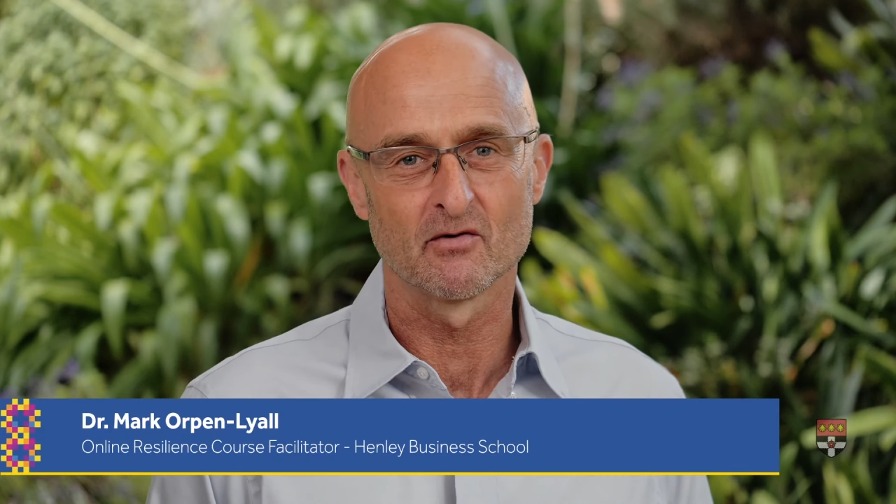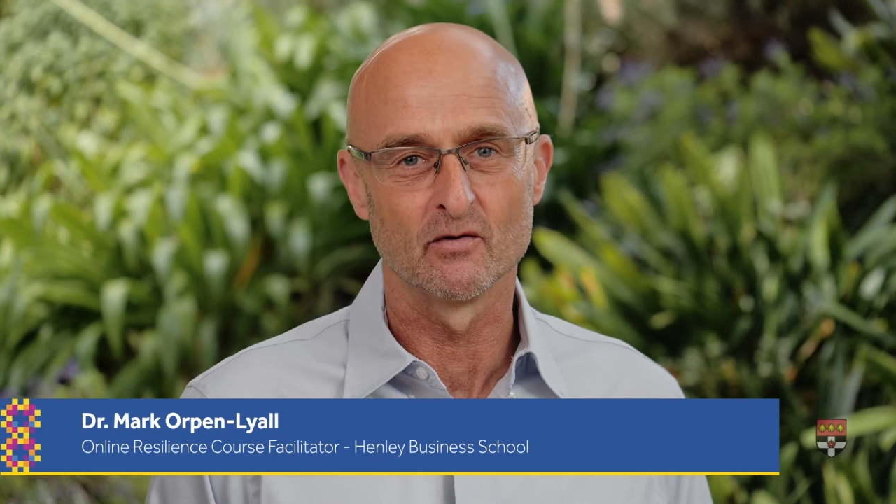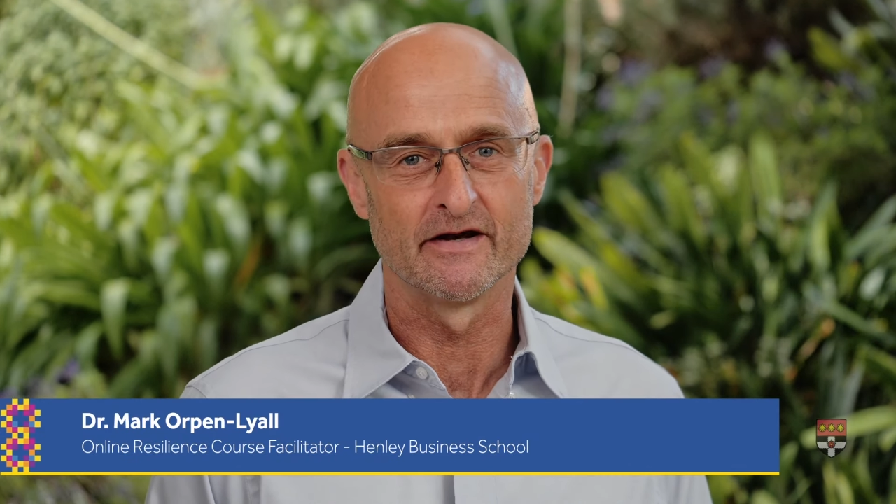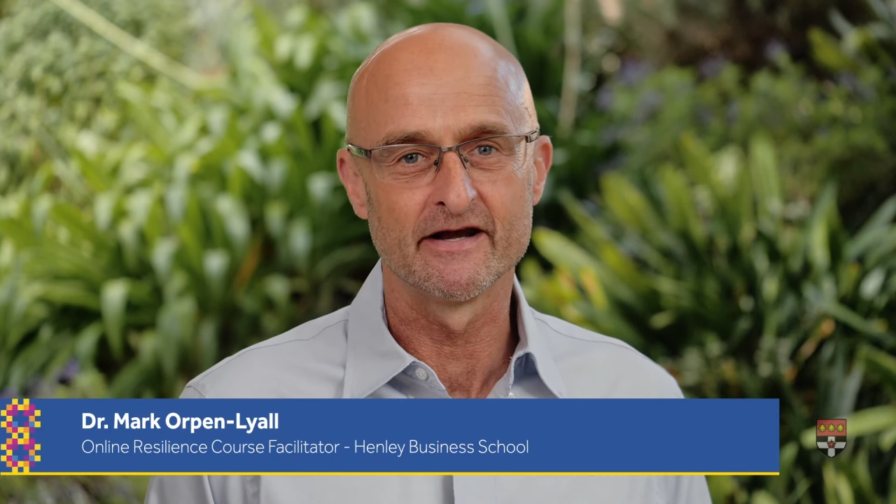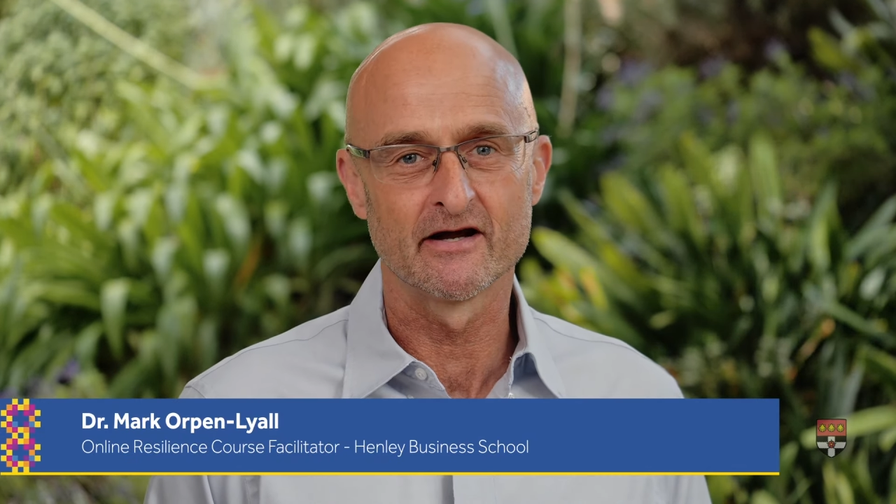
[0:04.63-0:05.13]

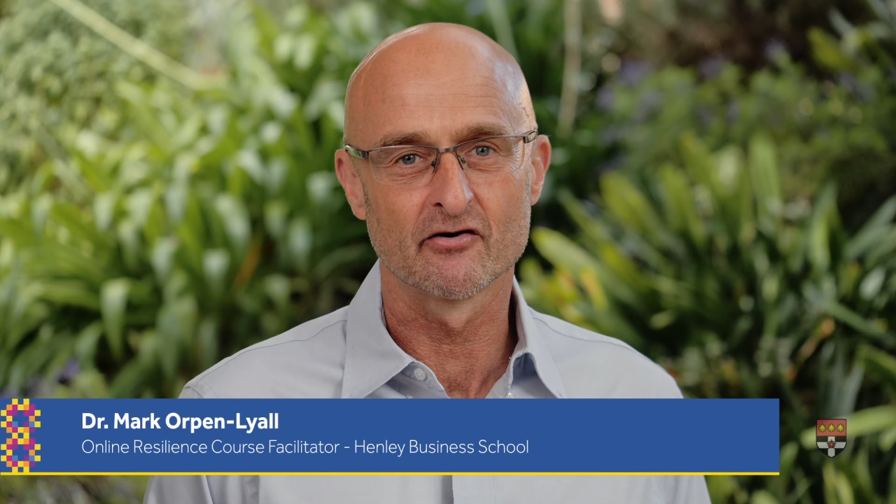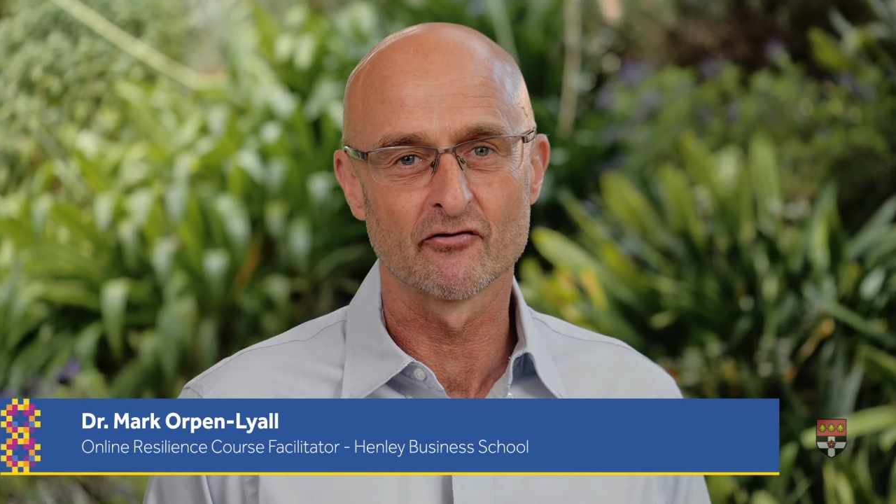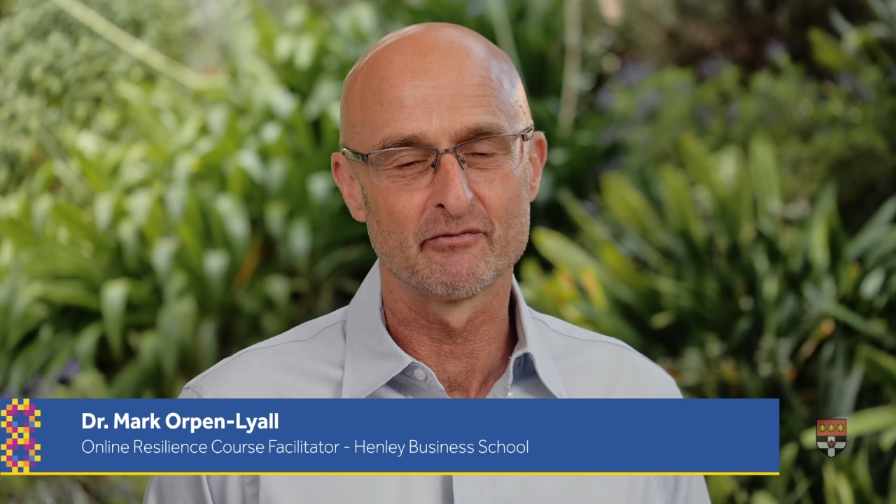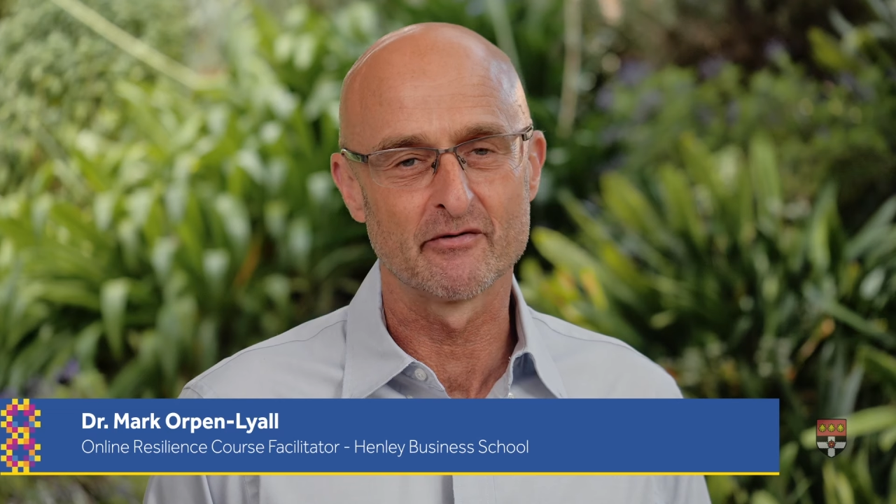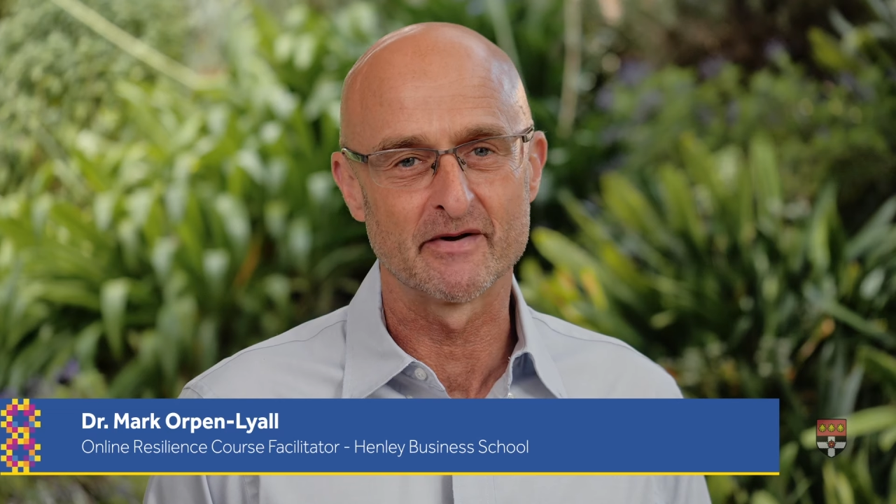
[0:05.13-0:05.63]
or leading a
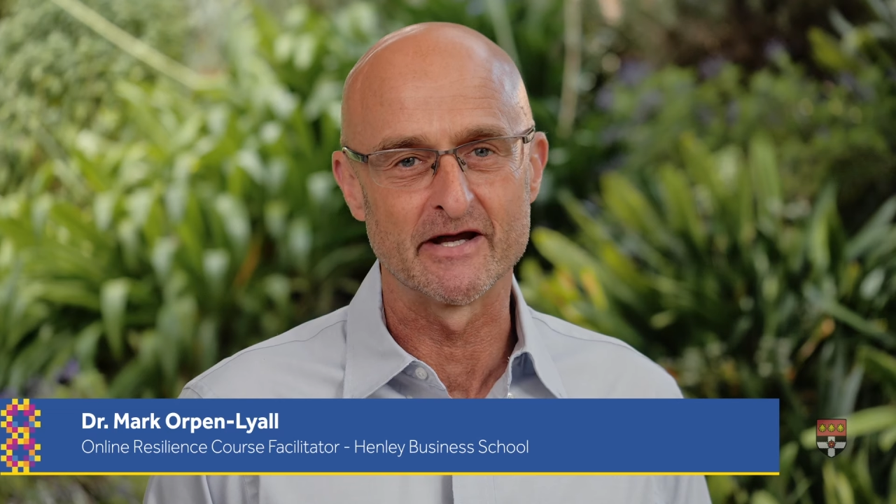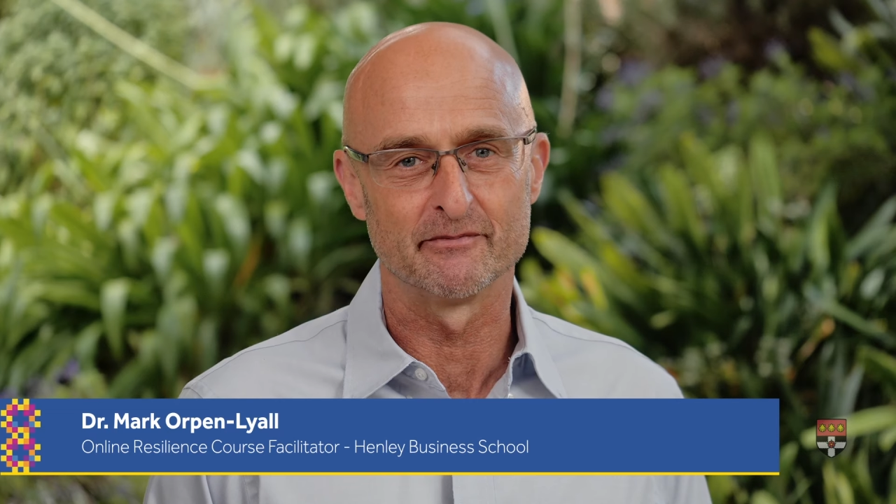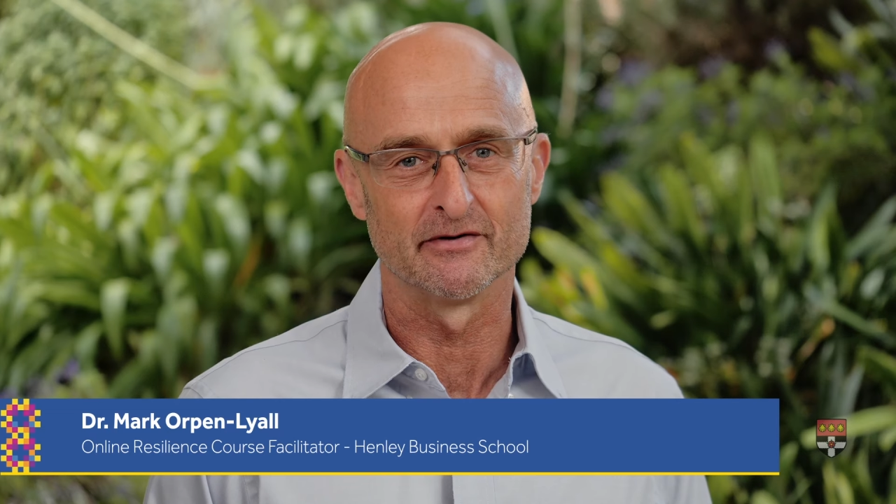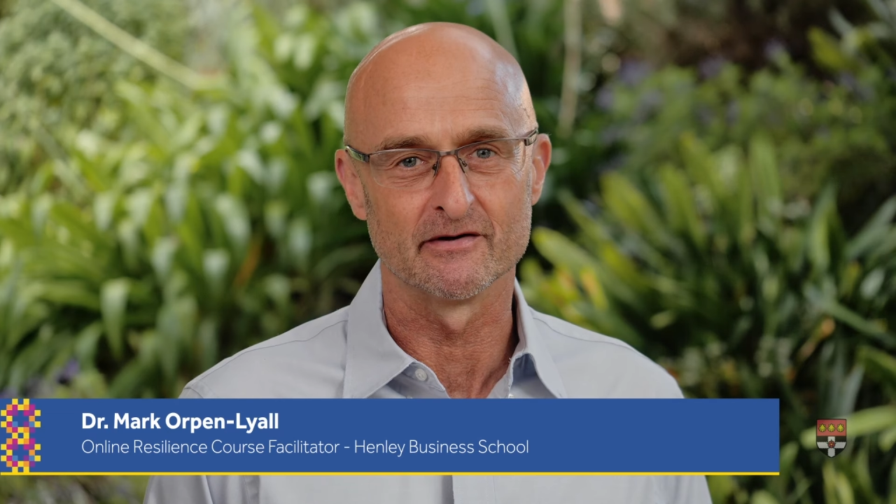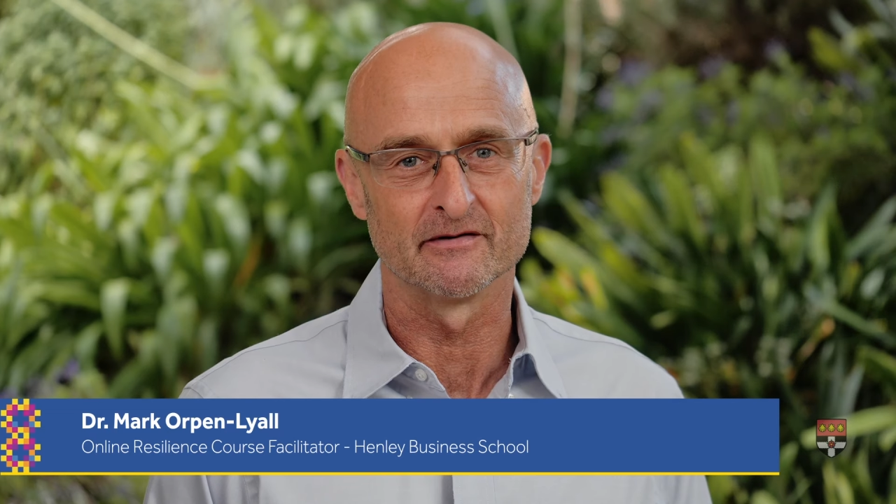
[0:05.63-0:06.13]
group of
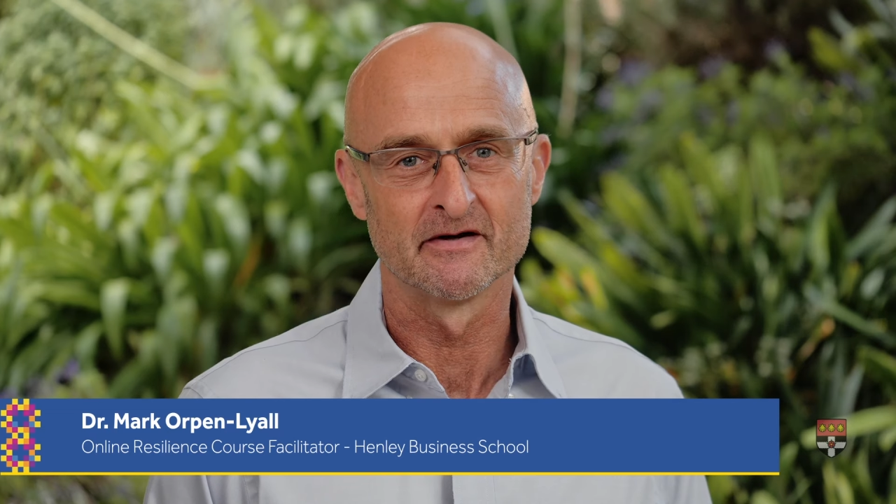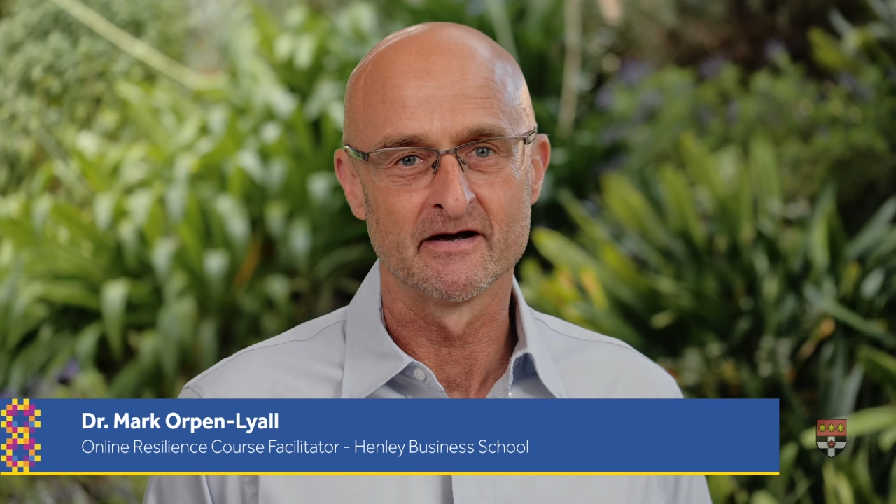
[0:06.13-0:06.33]
people,